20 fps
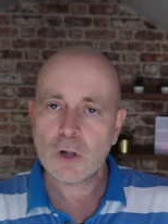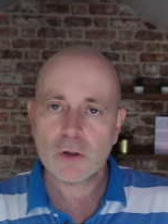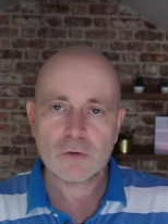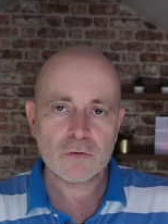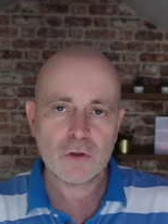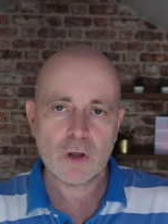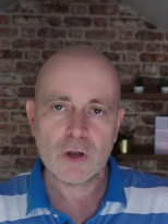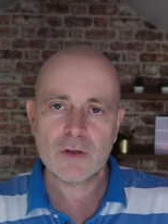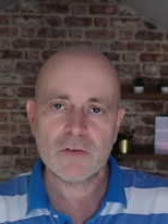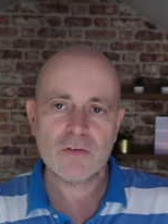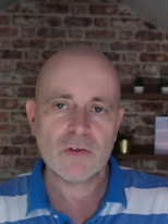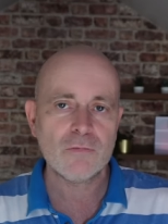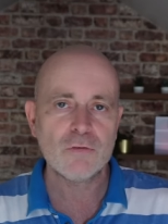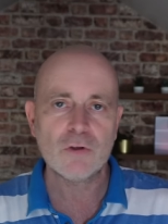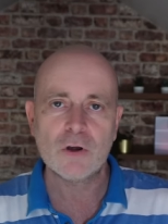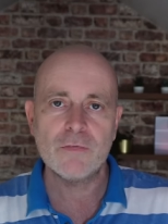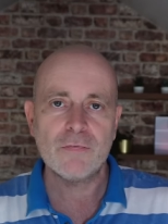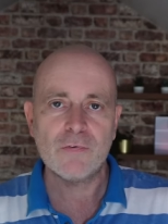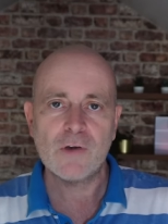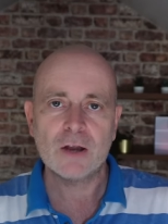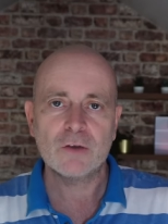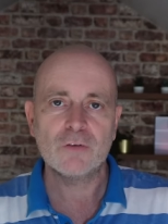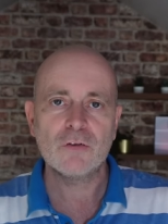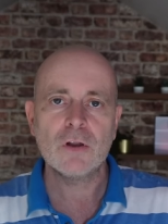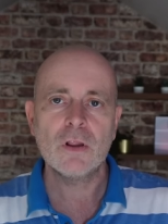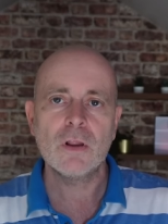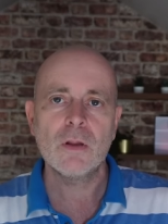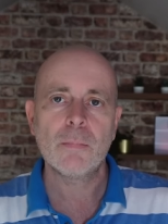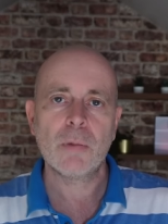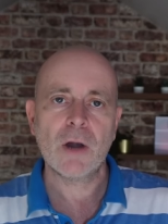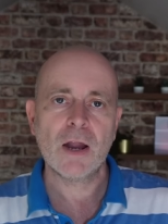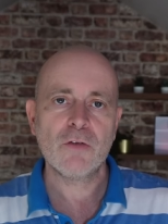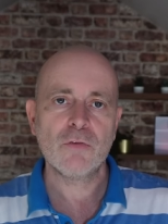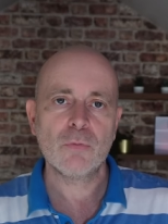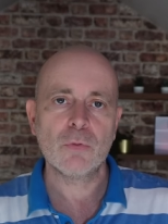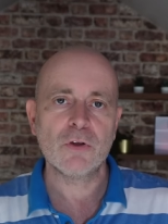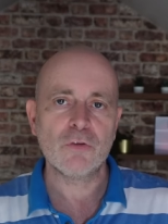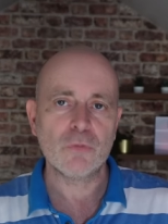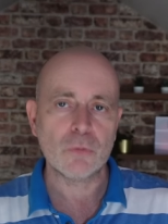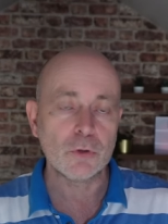alternatives at a fraction of the
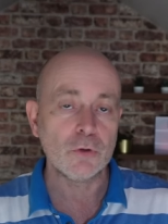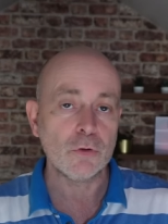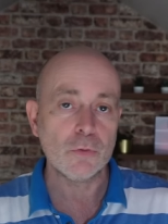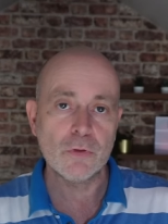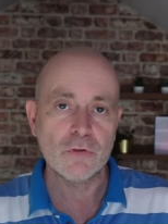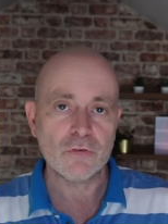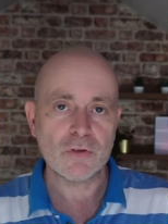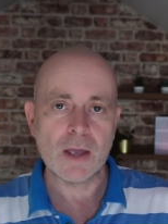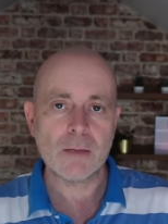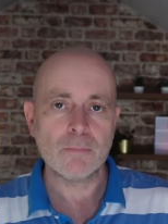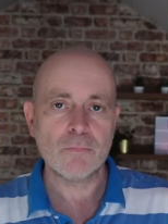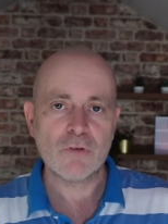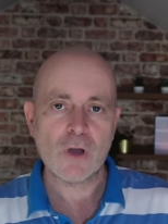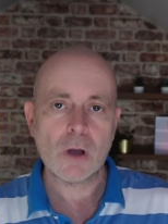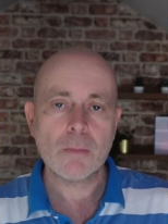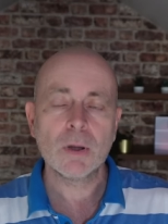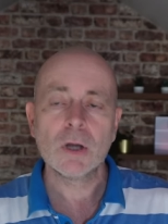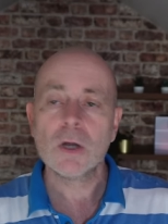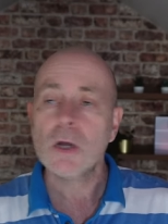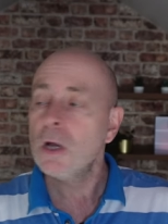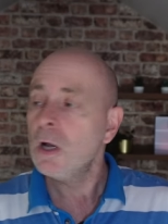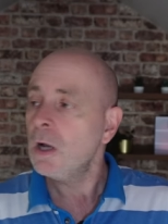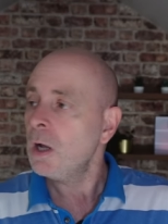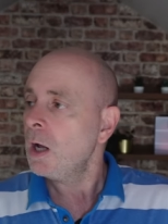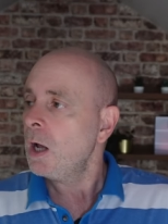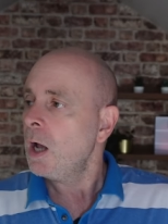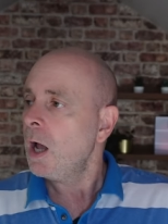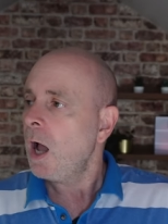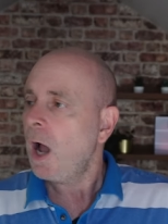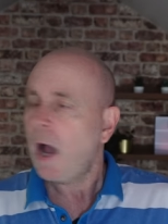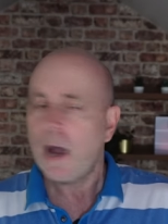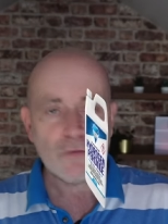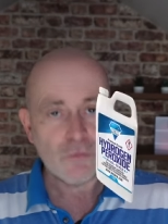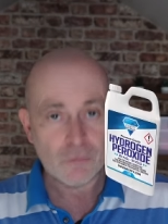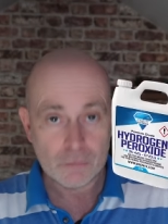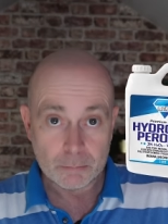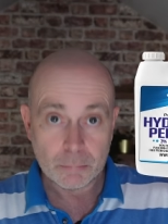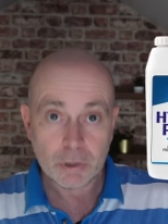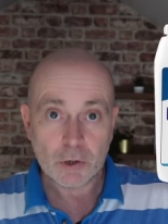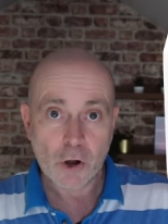price which will do the same job.
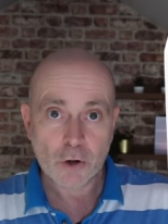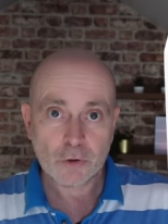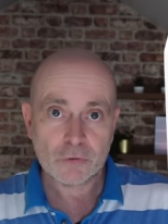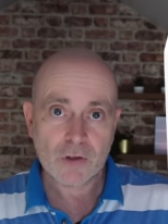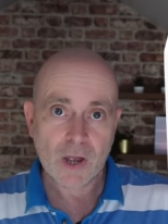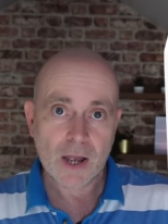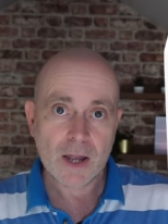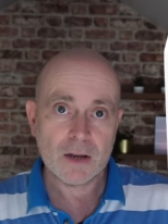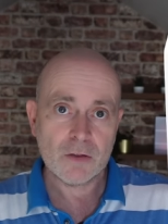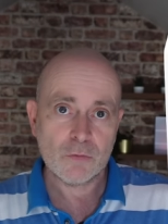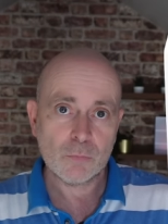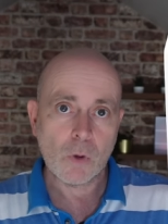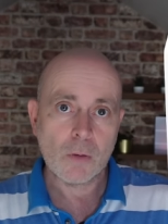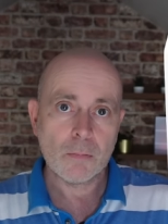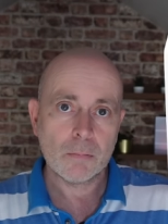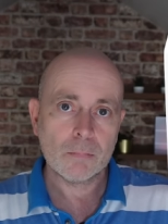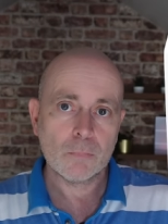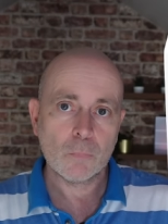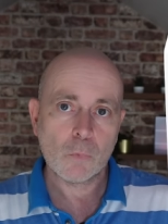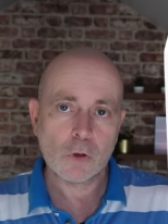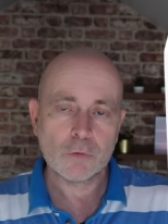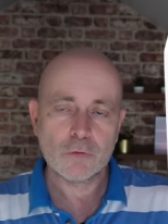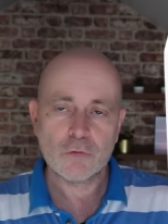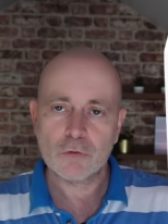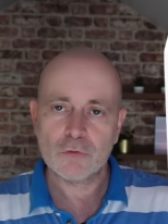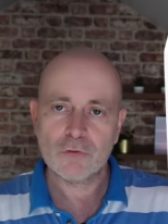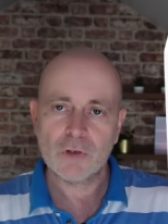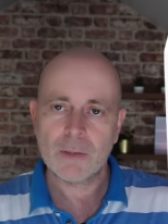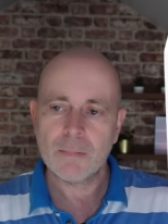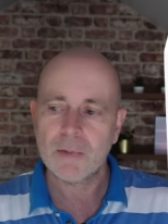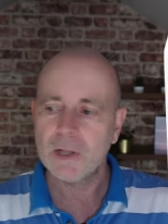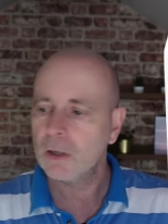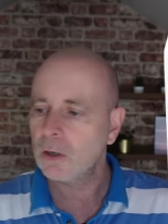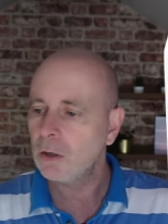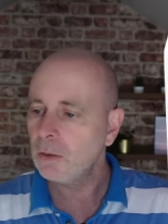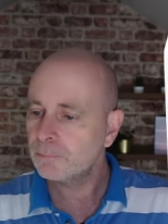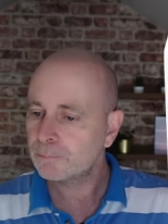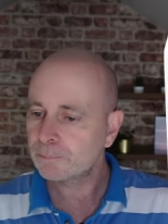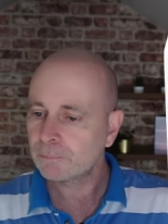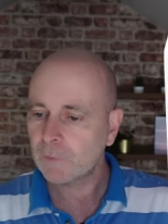Hydrogen peroxide is one such
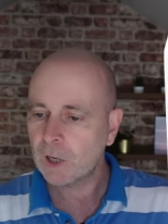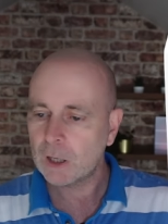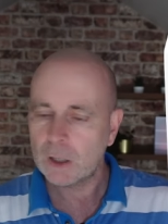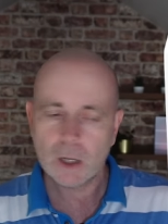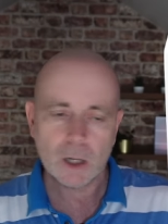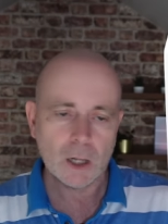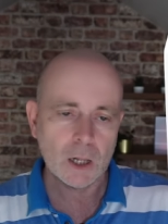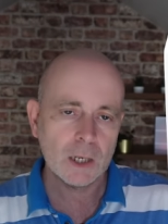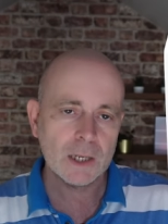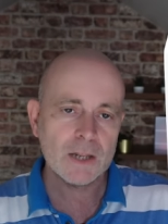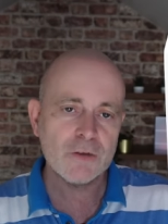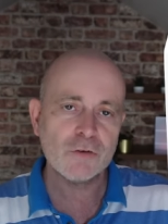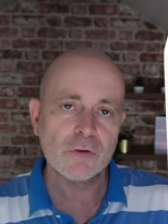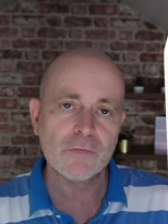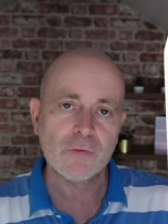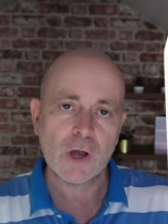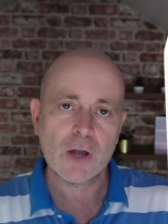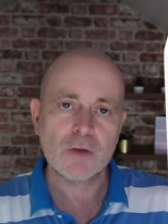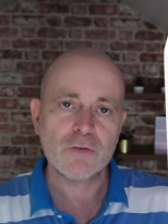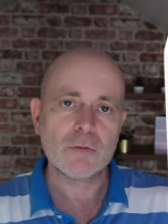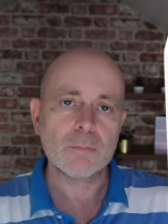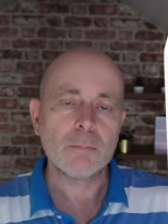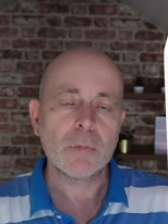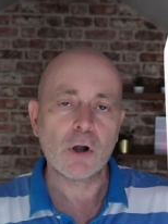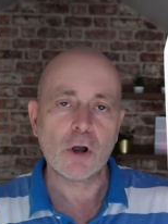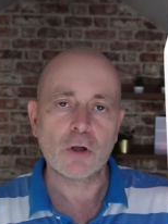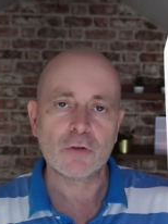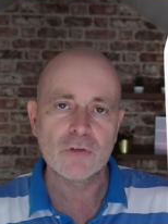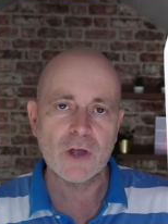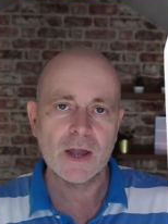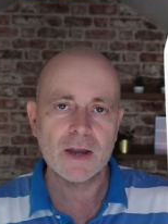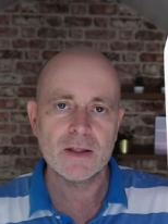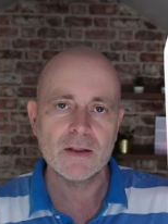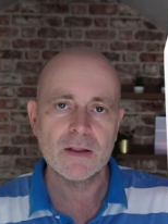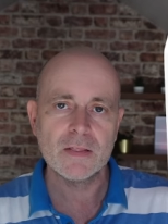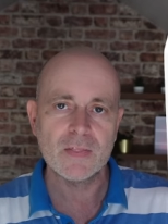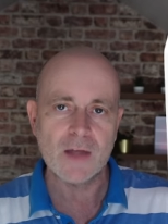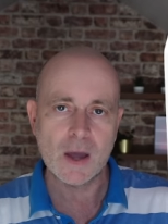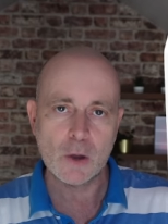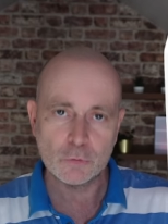chemical. A litre of hydrogen peroxide
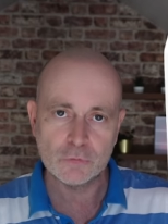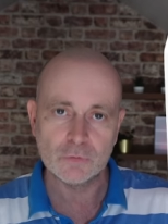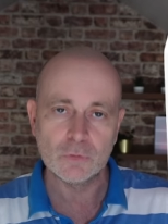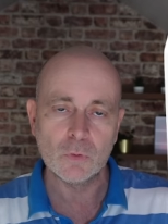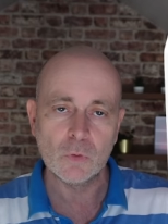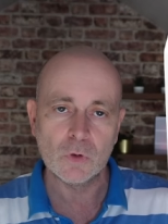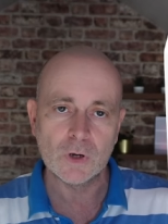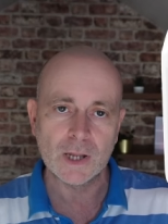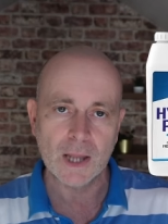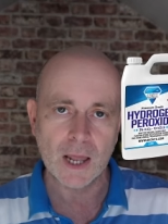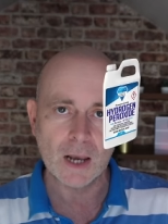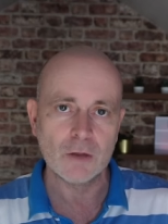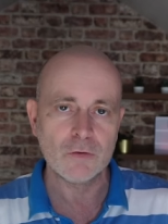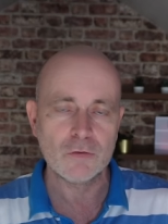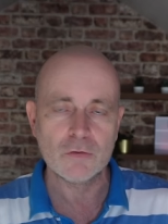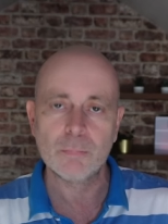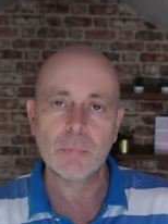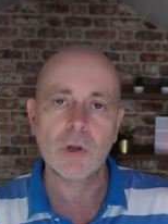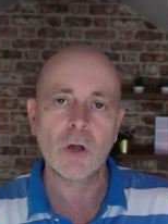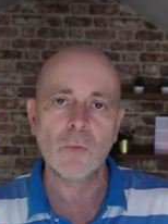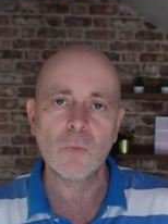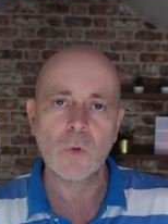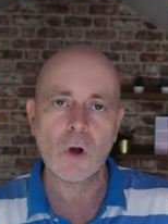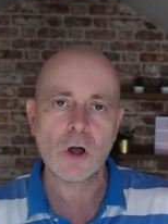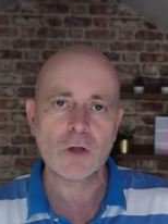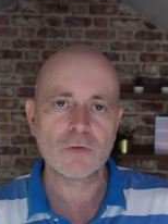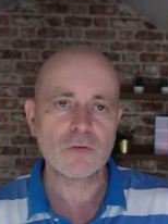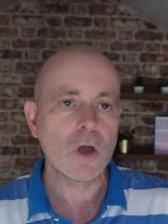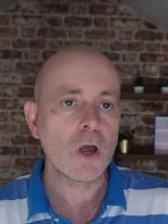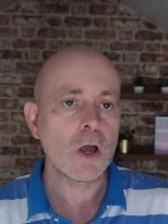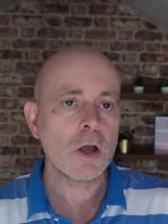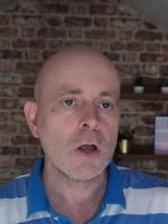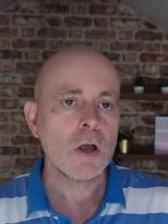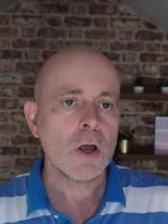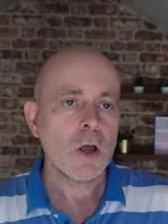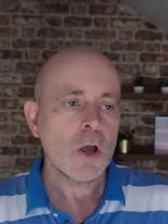in 1,000 gallons of pond water